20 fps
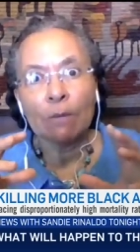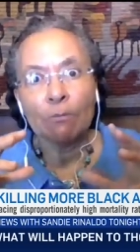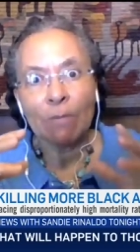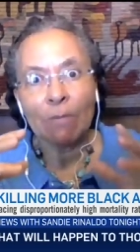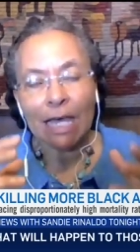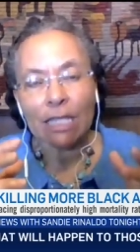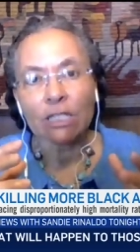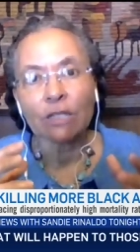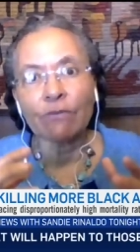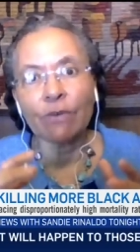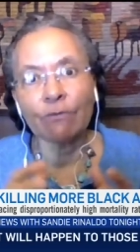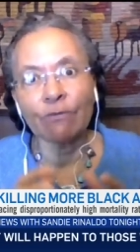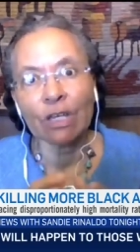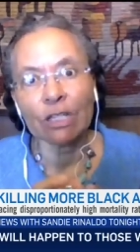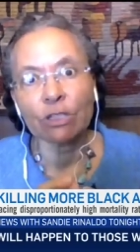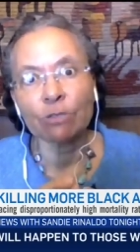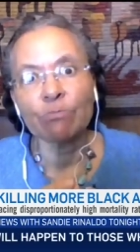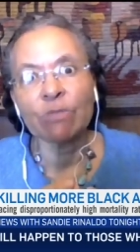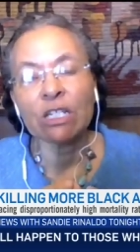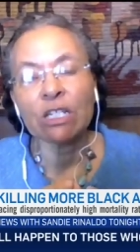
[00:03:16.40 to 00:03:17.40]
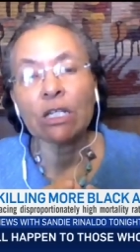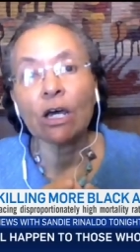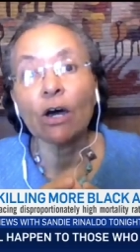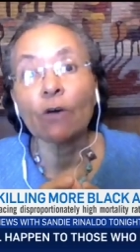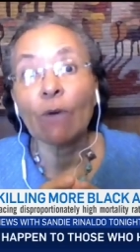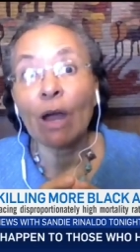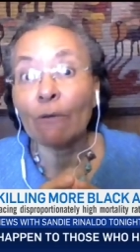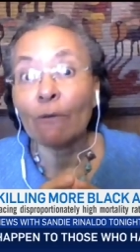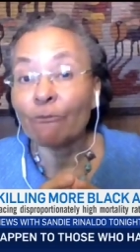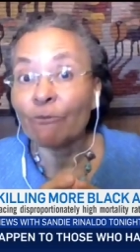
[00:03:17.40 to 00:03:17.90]
massive investment
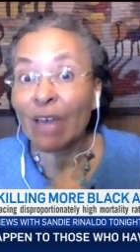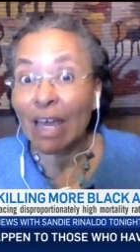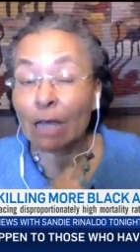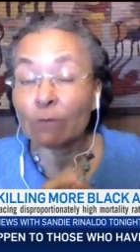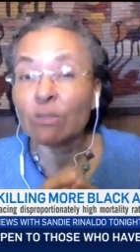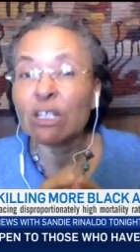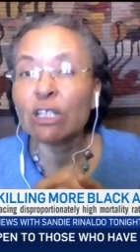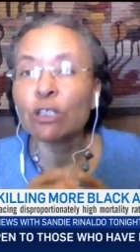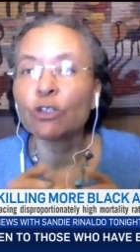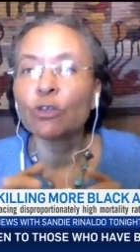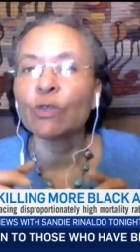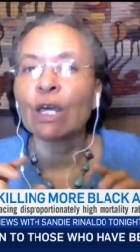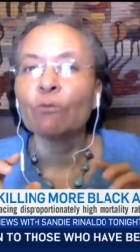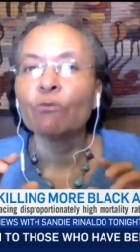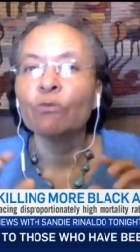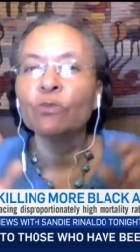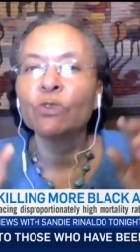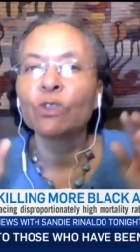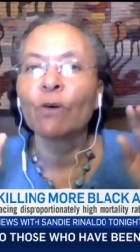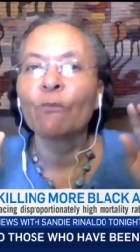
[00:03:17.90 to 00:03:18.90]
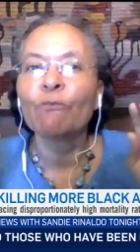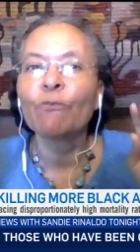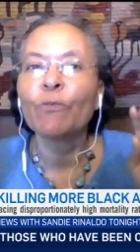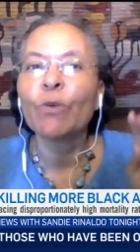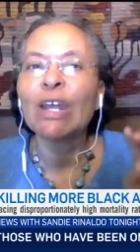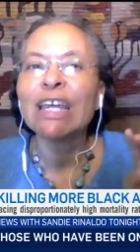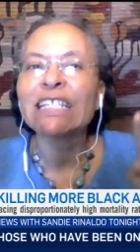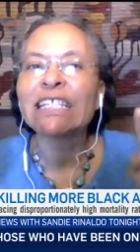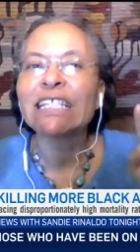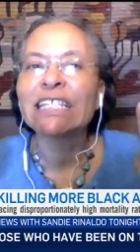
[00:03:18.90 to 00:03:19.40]
around family so that the
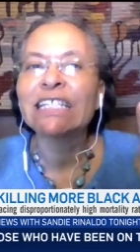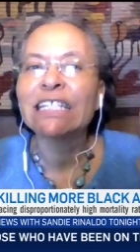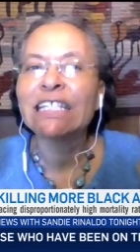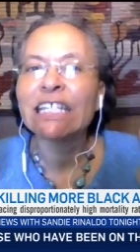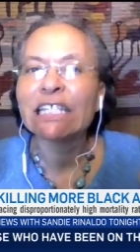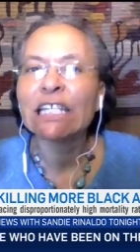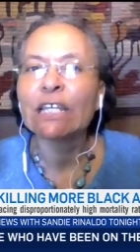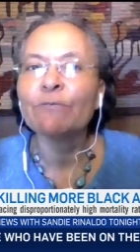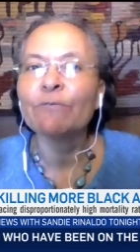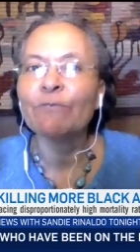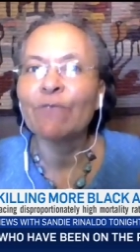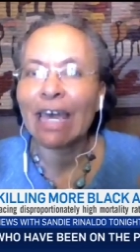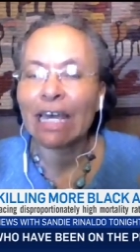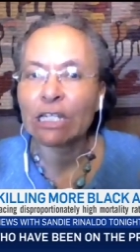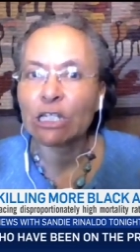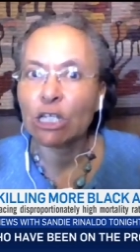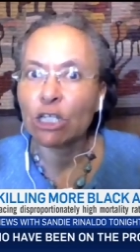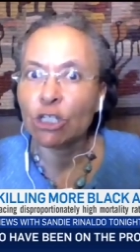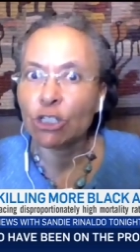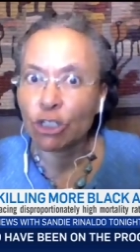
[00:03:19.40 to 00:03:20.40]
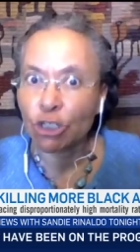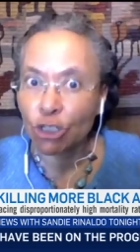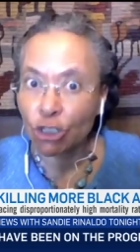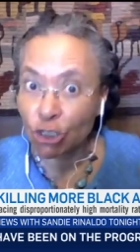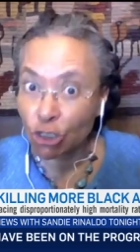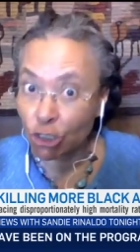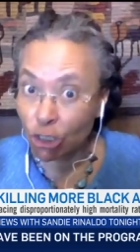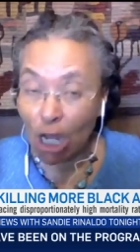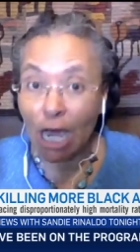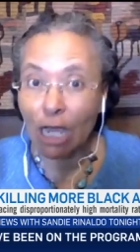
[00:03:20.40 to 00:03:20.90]
phrase
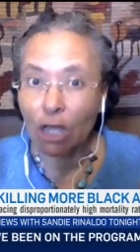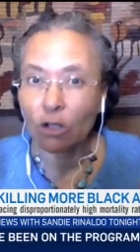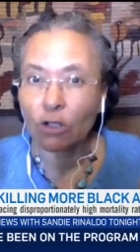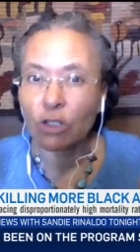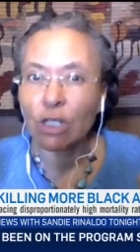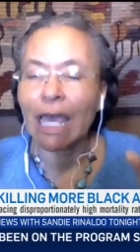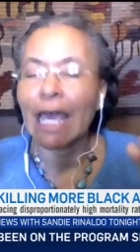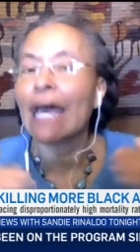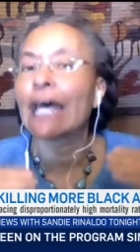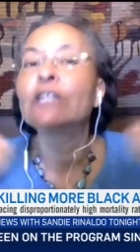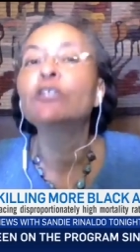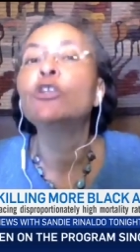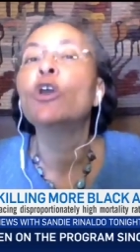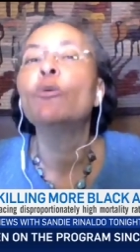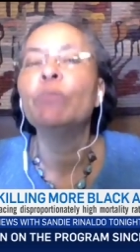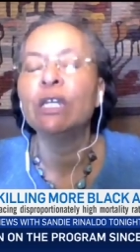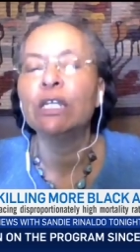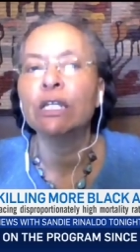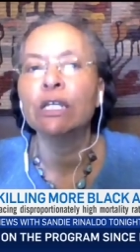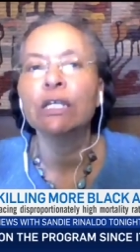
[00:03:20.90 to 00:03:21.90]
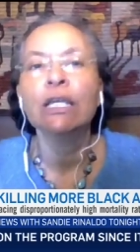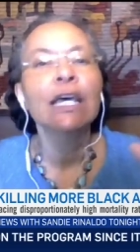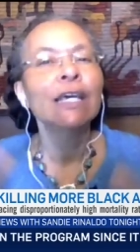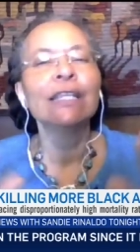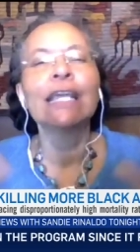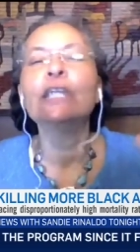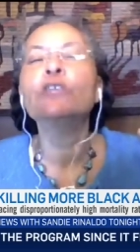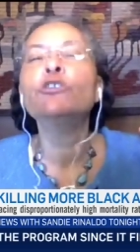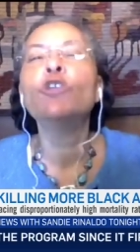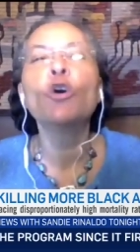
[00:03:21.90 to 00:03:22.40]
disadvantaged child had no meaning,
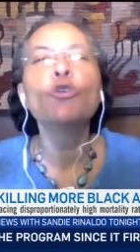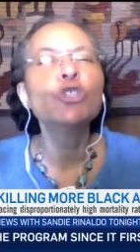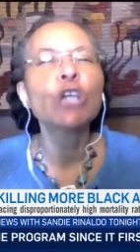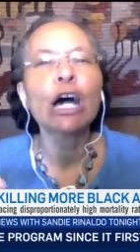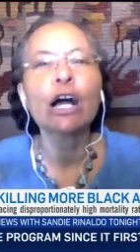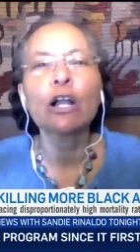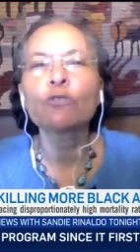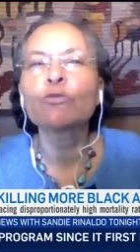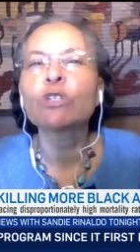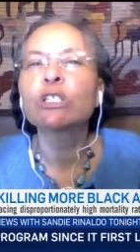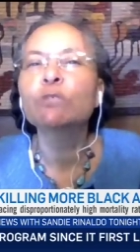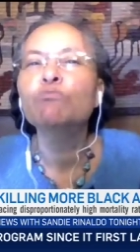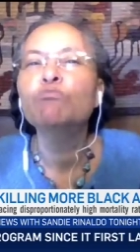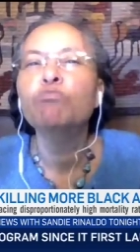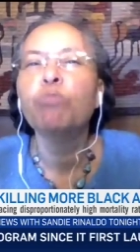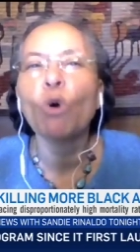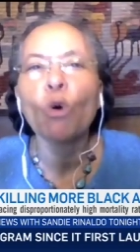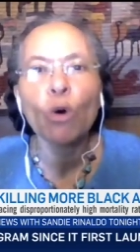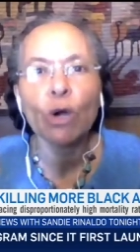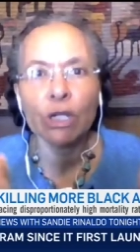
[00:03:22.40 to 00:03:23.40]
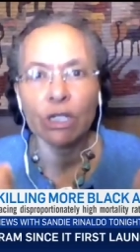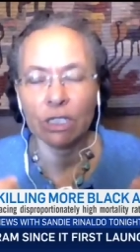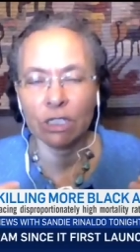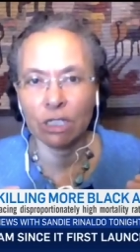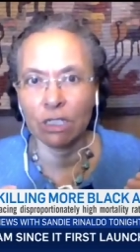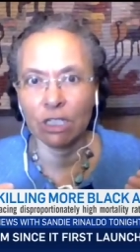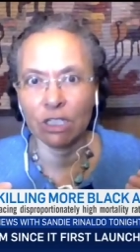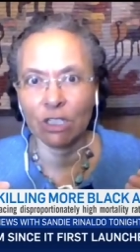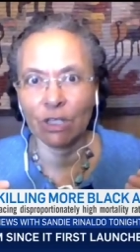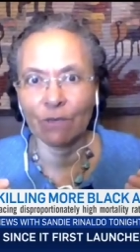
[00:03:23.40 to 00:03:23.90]
that no child was born
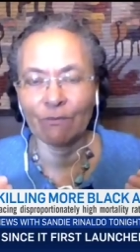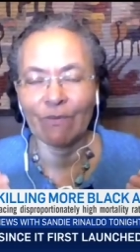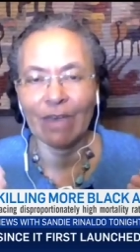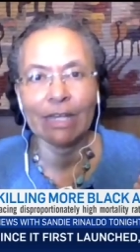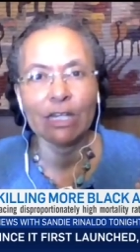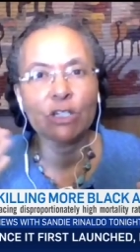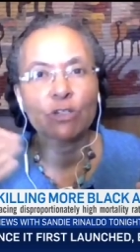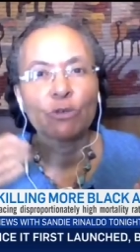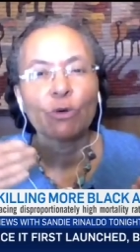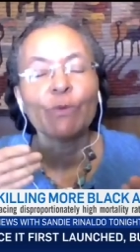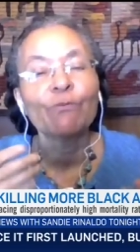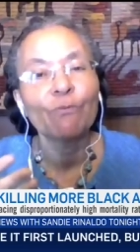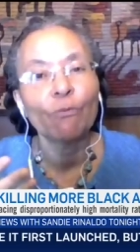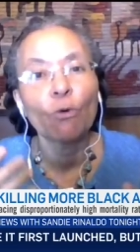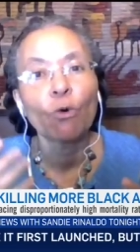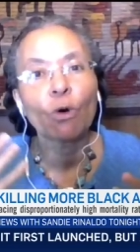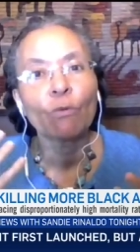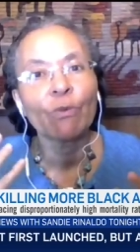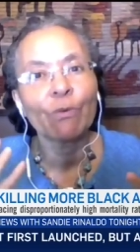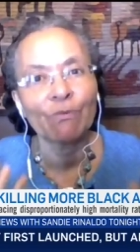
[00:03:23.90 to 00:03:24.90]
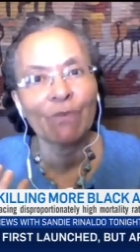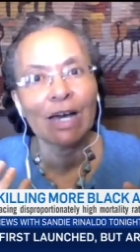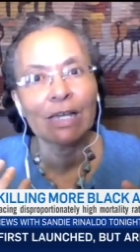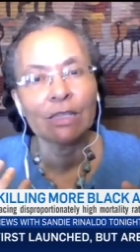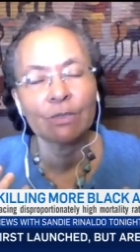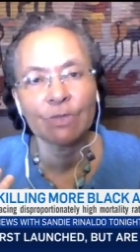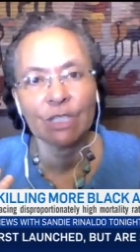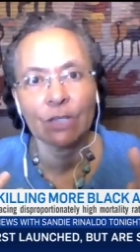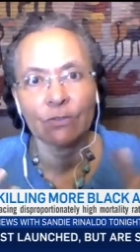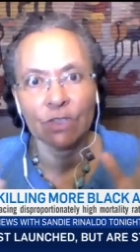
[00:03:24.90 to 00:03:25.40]
into disadvantage, or would
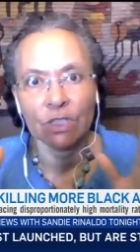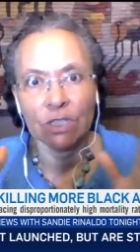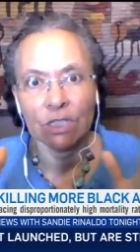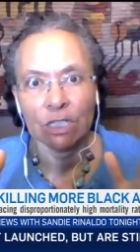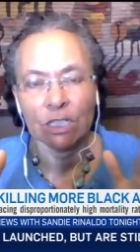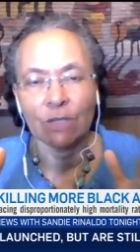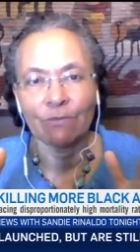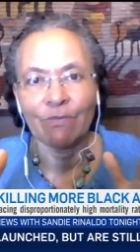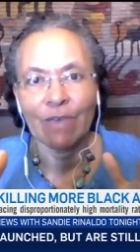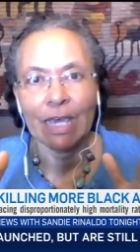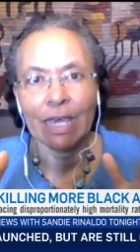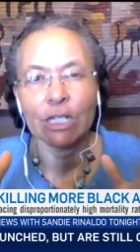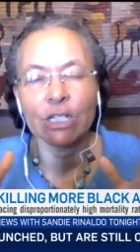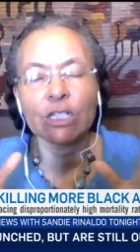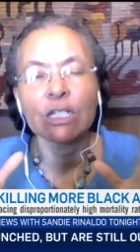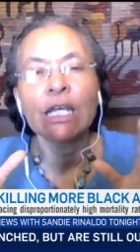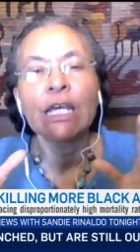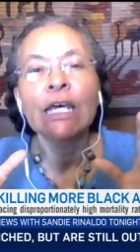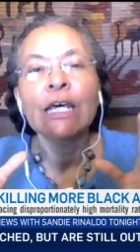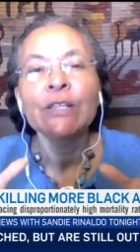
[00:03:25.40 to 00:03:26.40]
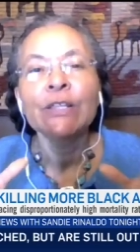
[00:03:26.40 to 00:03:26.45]
find themselves in disadvantage.